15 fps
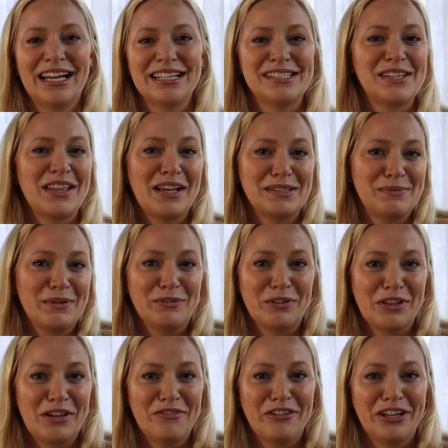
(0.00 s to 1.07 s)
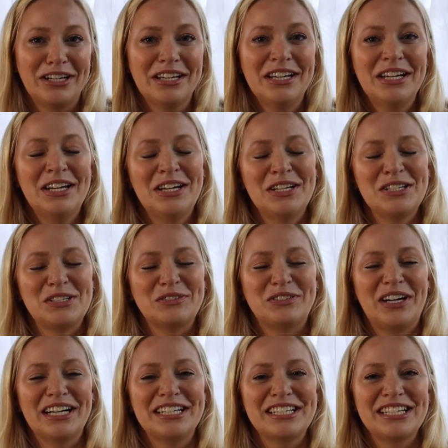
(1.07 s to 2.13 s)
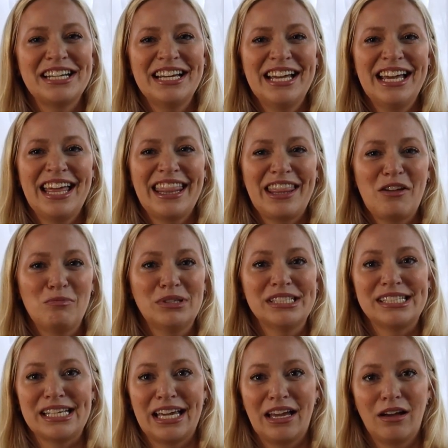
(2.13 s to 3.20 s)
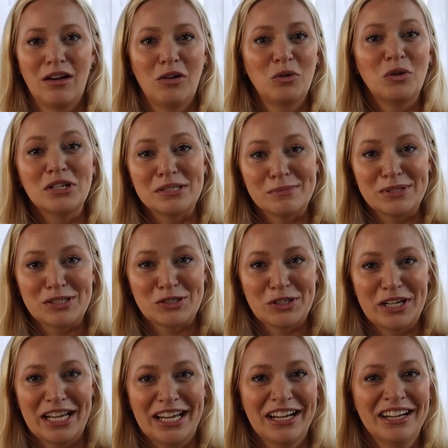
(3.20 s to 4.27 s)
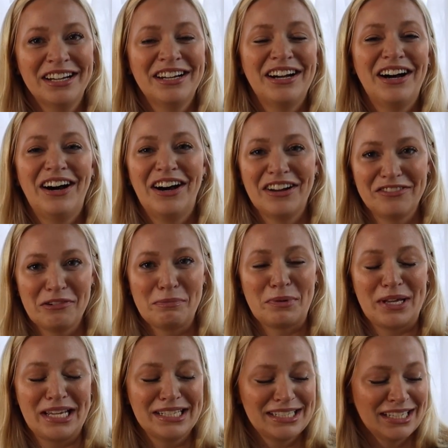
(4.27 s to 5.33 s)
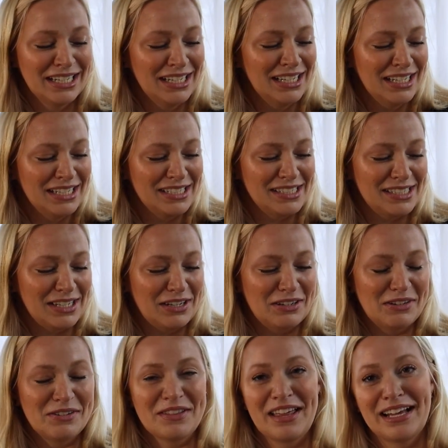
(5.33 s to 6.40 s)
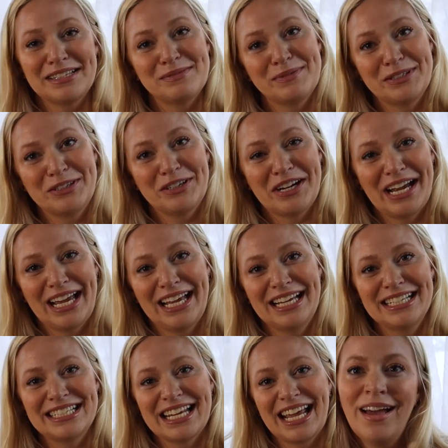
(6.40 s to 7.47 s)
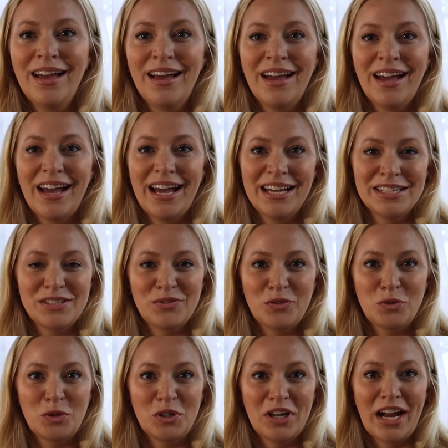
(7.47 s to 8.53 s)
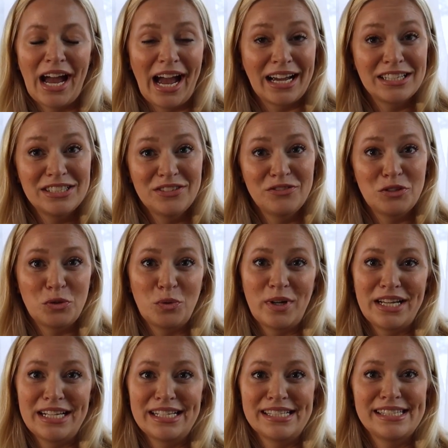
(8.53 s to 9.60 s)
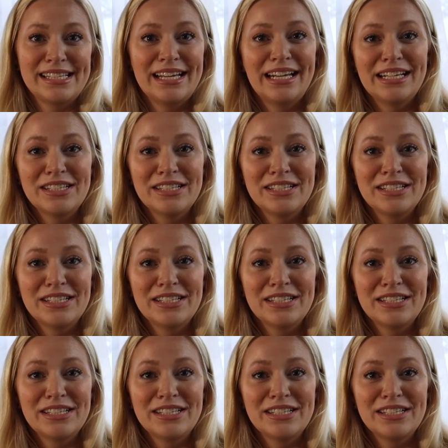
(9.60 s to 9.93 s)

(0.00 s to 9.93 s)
so that's been really fun to watch. They've been singing "Oh Christmas Tree" on repeat, so that's been great. As for active toys, it